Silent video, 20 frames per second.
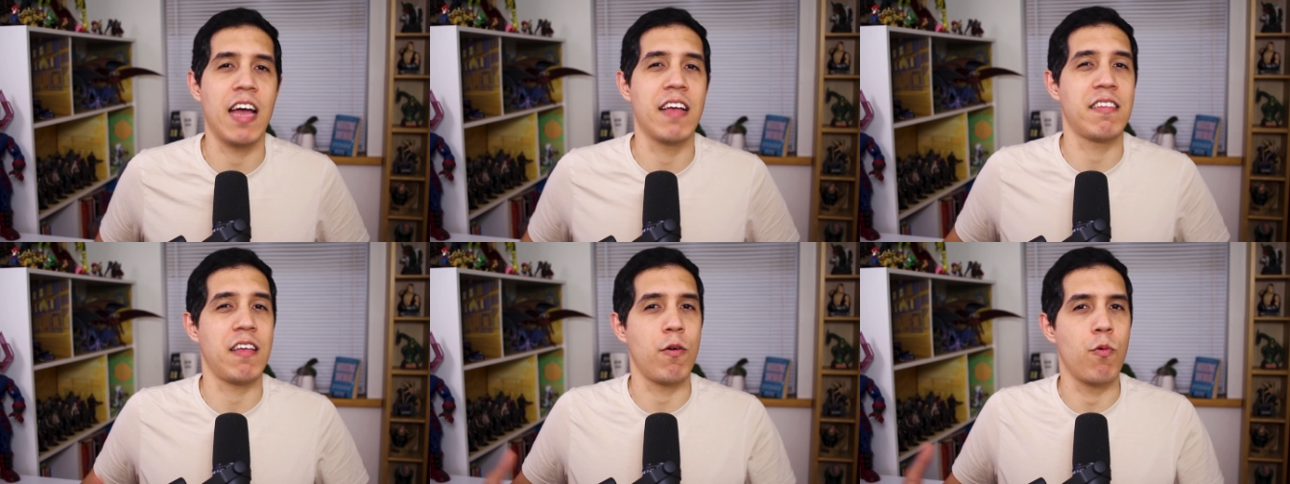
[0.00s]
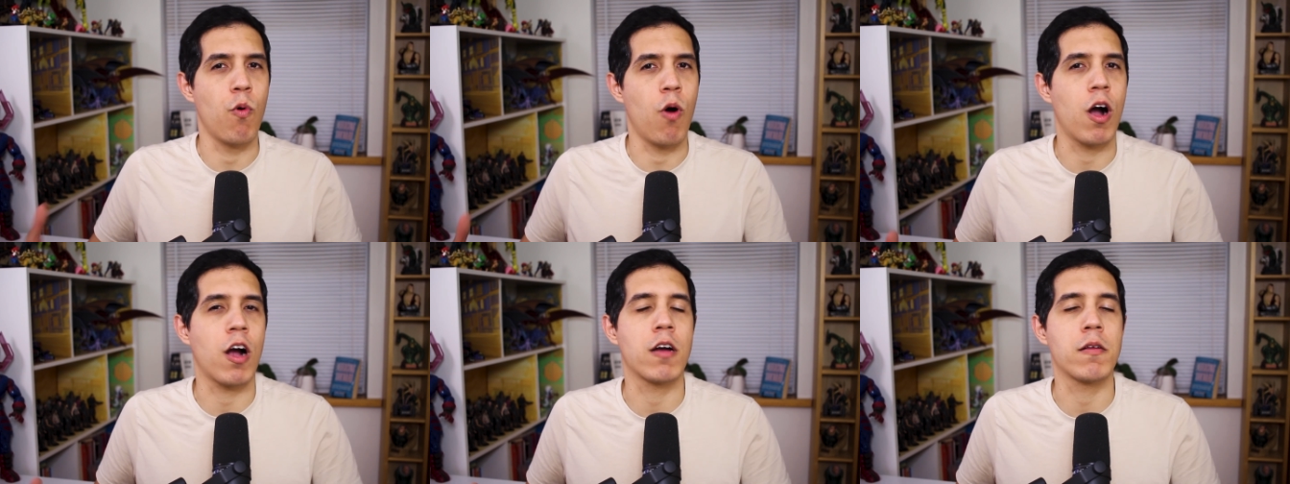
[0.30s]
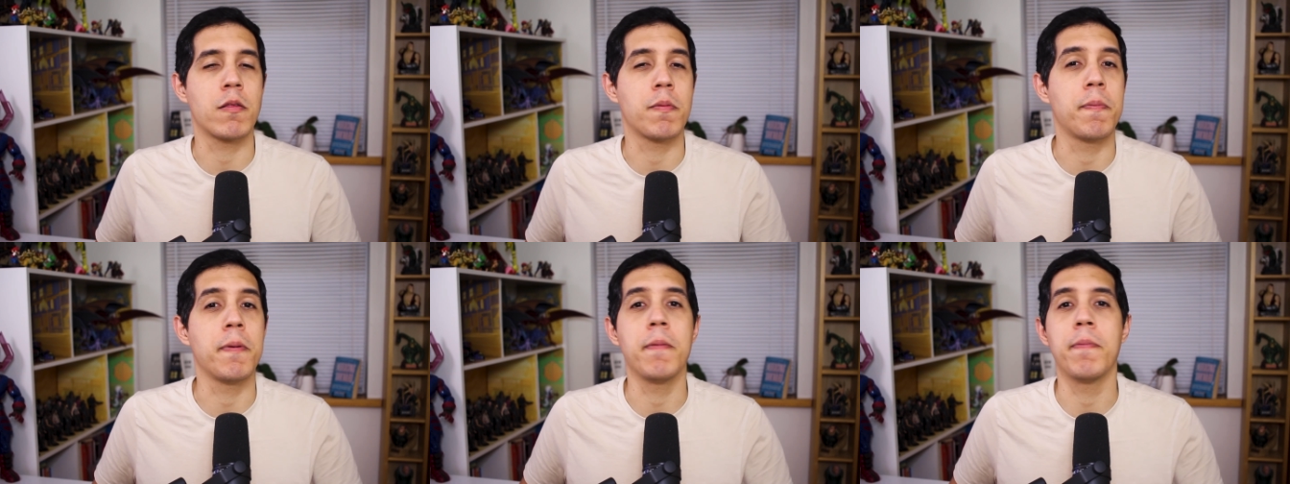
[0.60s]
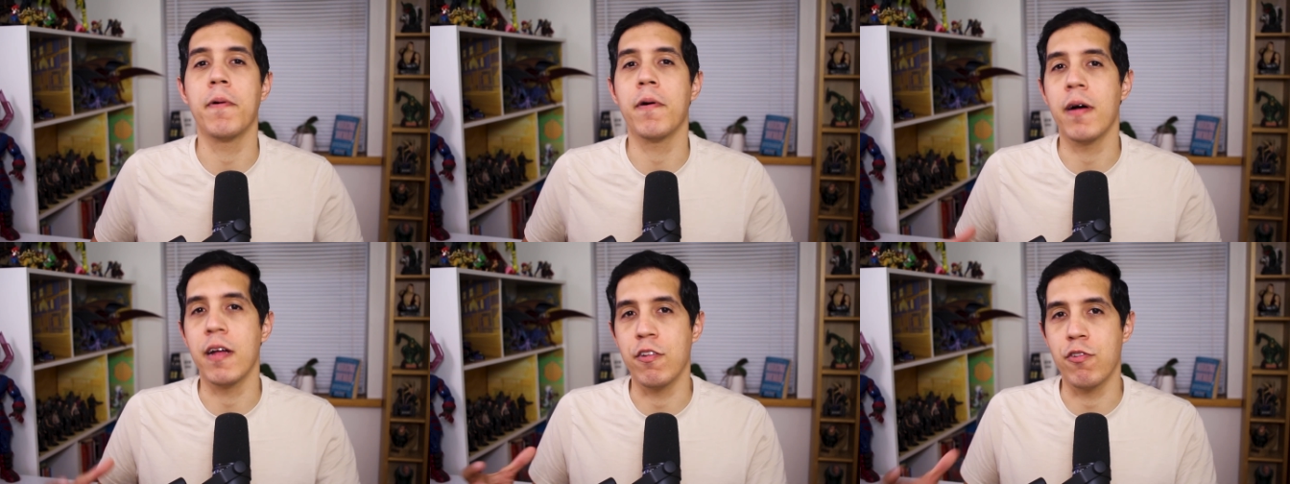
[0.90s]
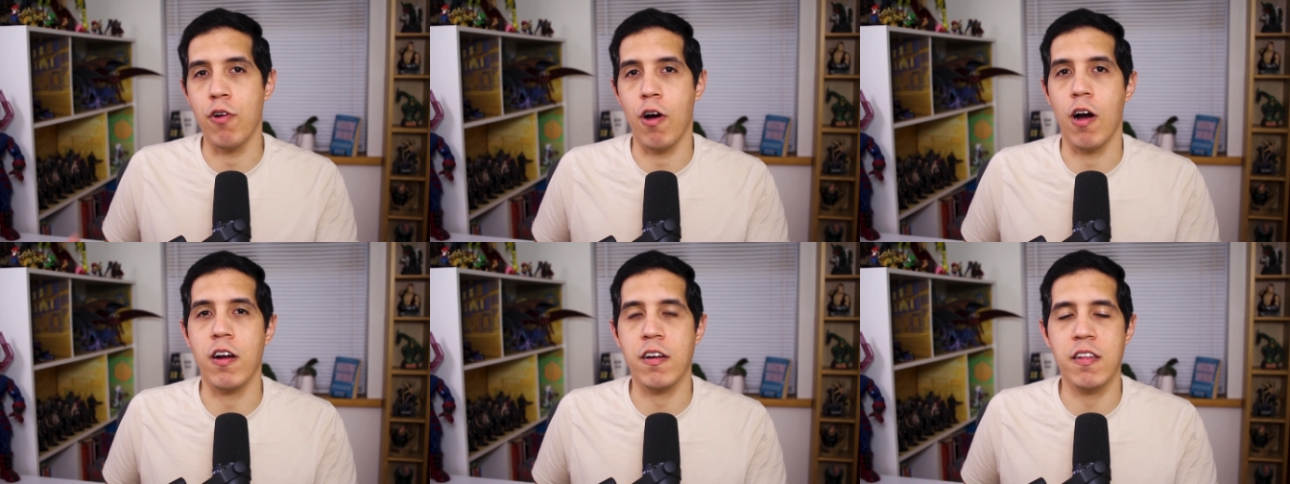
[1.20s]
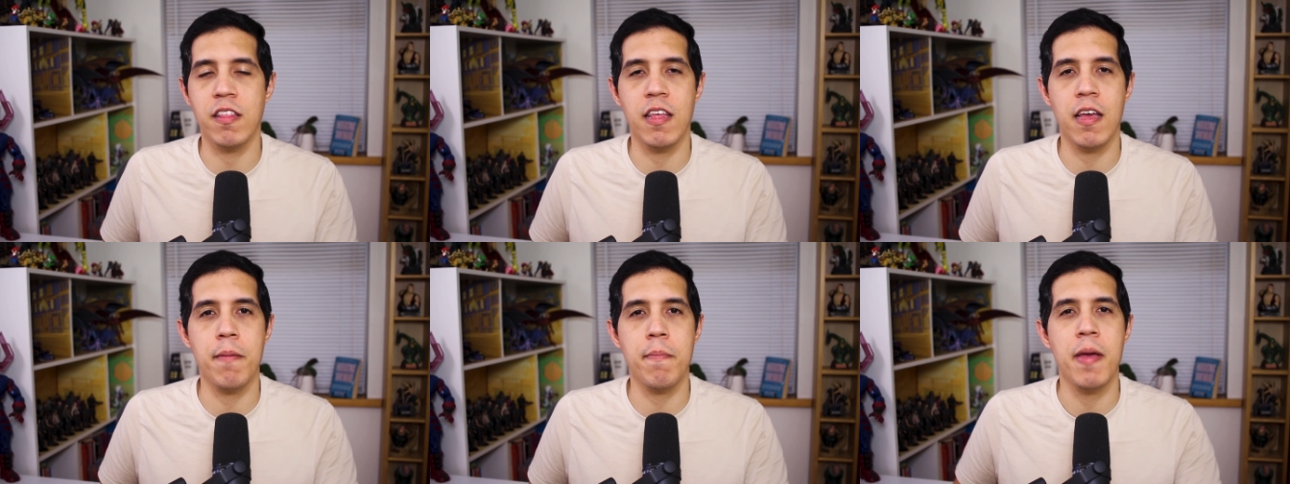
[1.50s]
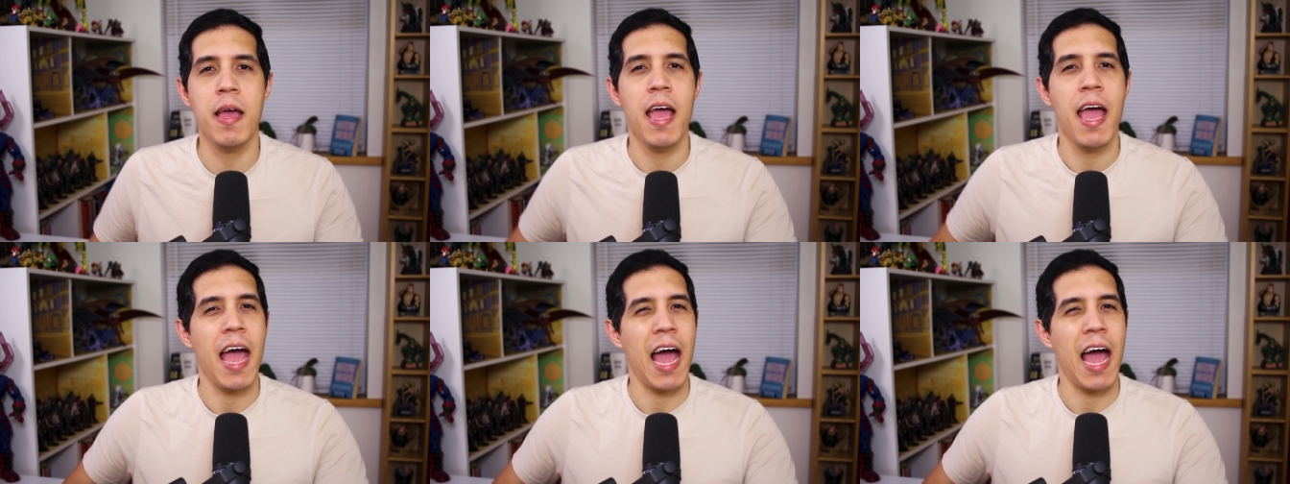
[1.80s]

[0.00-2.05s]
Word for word: as I walk up to people and talk to them?